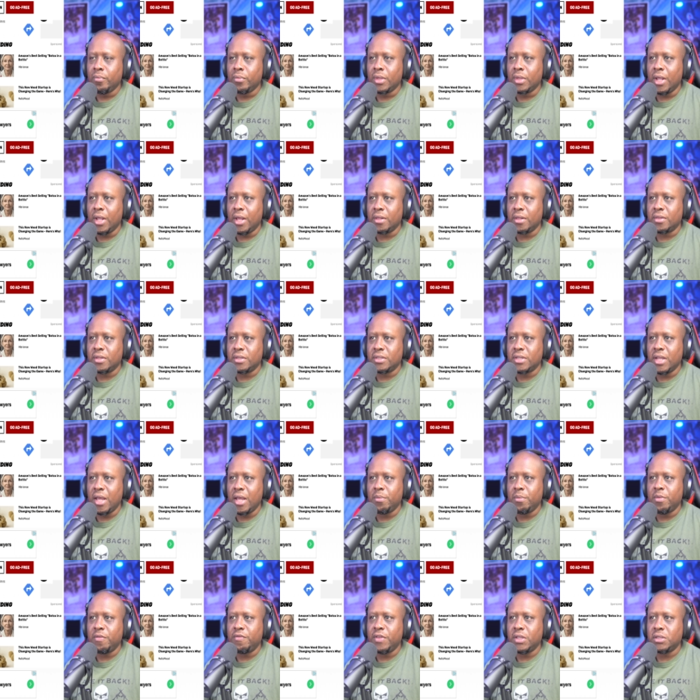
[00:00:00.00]
At the
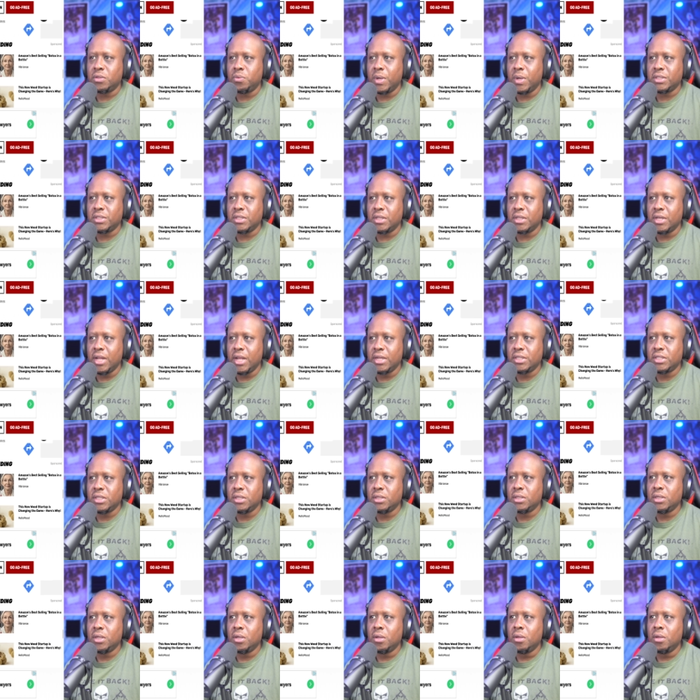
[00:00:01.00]
time of his
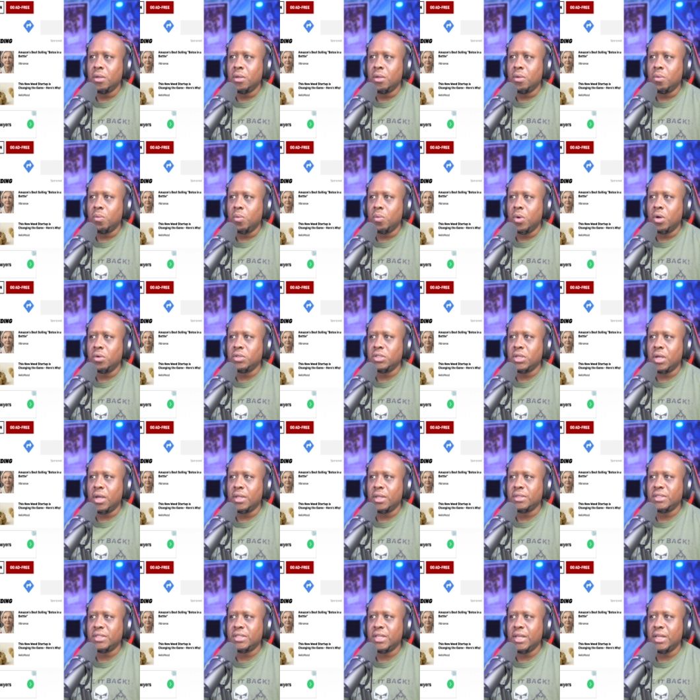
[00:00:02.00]
resignation,
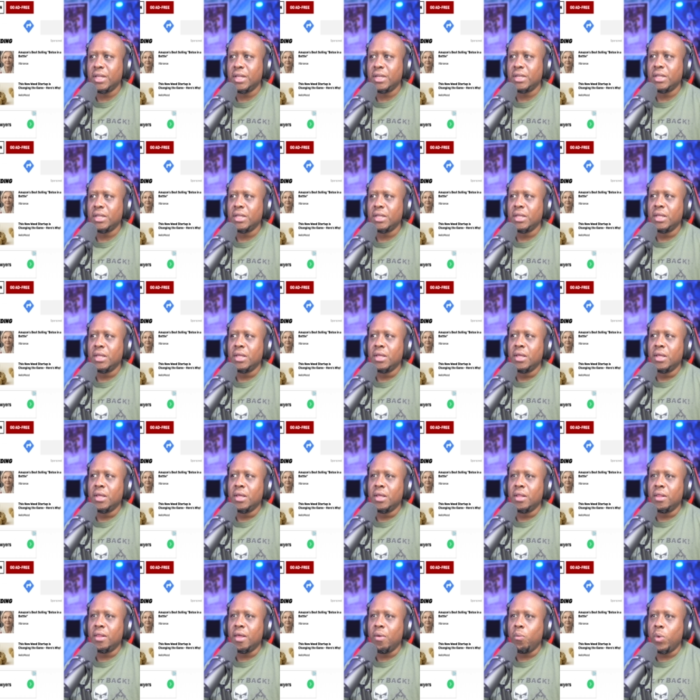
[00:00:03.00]
Wojohn said
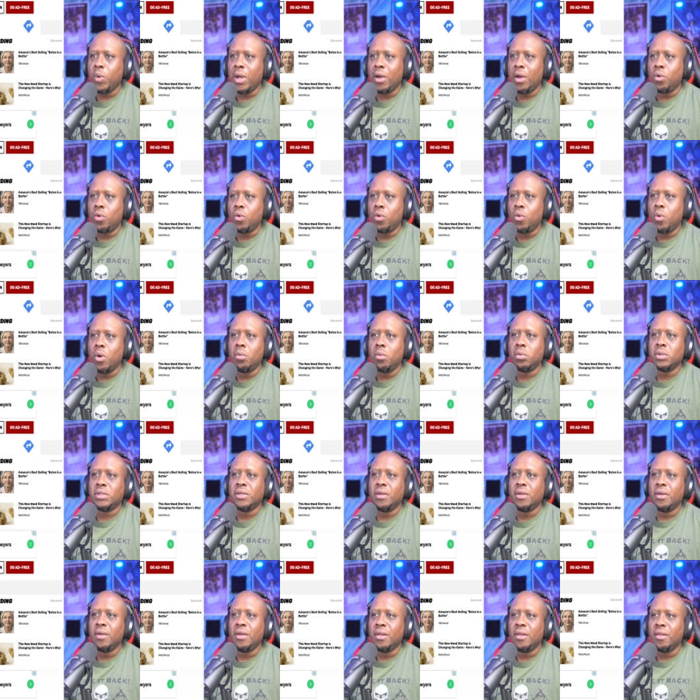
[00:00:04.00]
that while, quote,
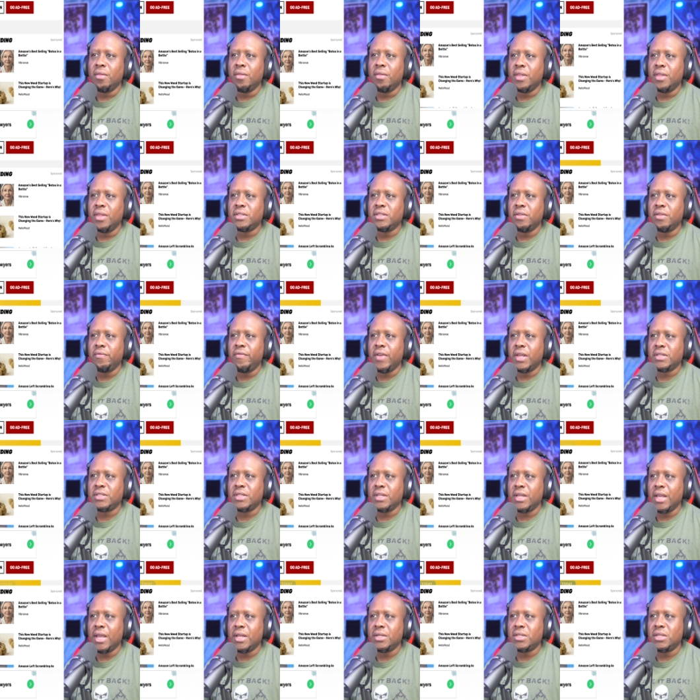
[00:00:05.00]
this
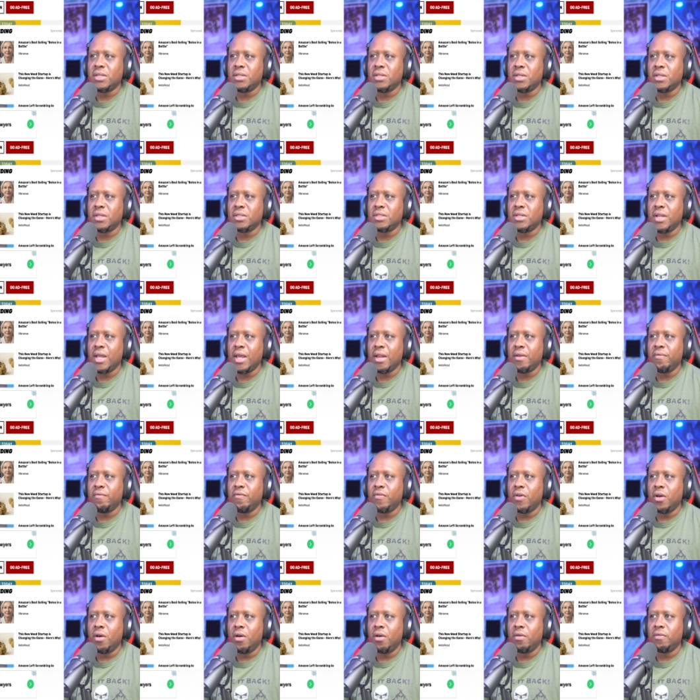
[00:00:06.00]
investigation does not
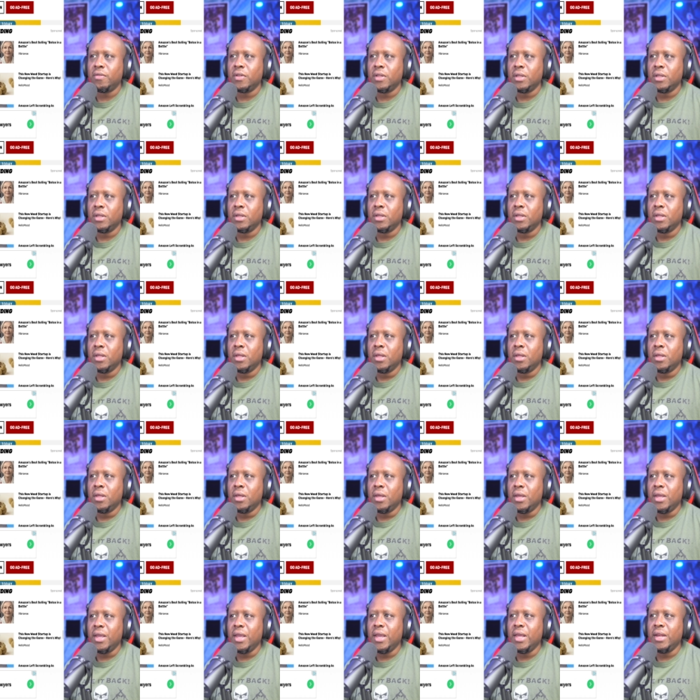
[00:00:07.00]
involve
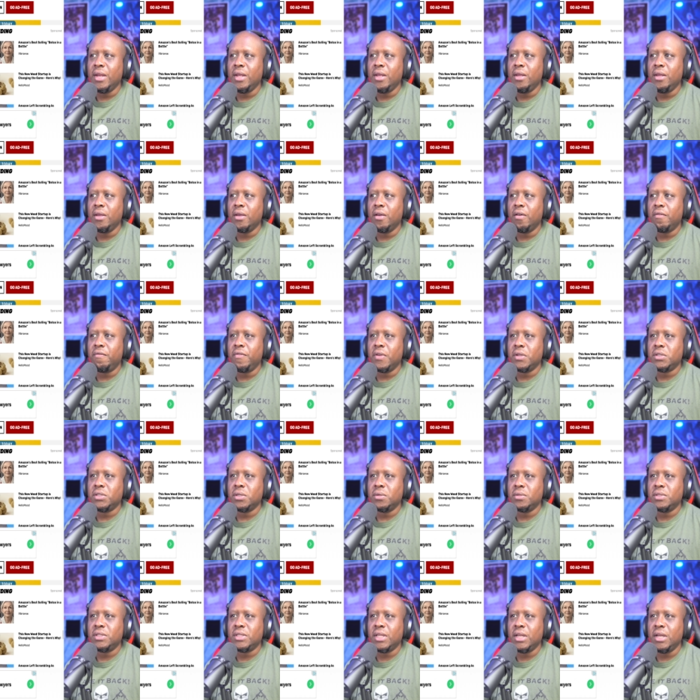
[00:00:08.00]
any
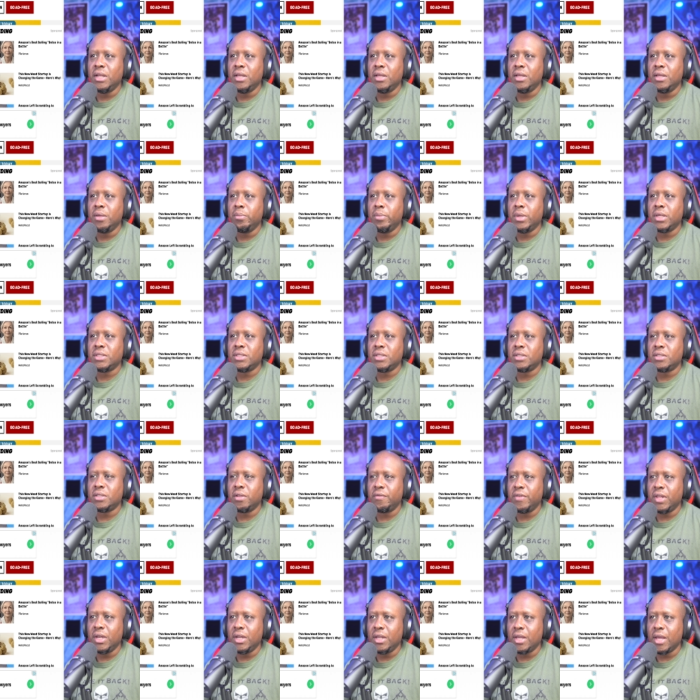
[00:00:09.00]
official city business
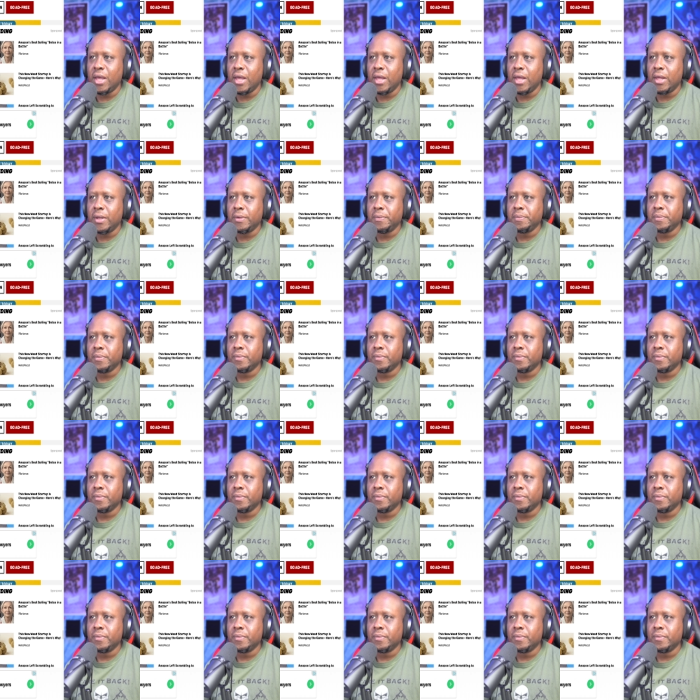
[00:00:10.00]
of any kind,